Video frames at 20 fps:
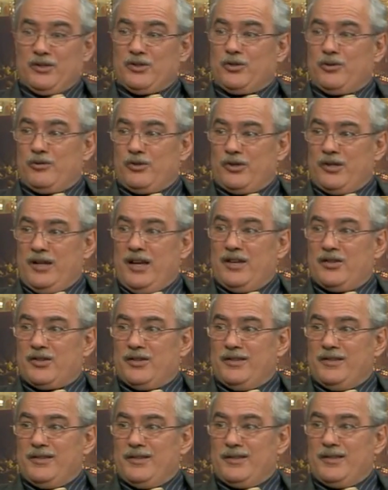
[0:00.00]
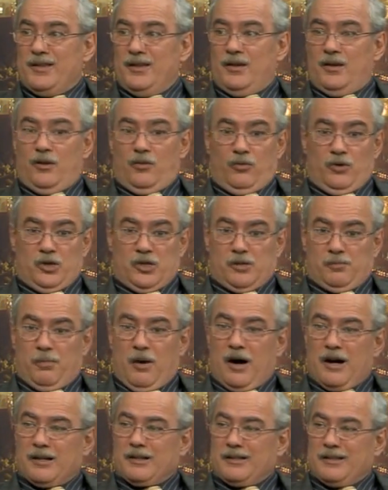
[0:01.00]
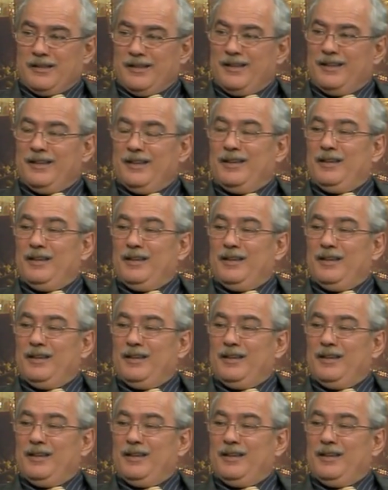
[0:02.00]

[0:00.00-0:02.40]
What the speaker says: associations were sparked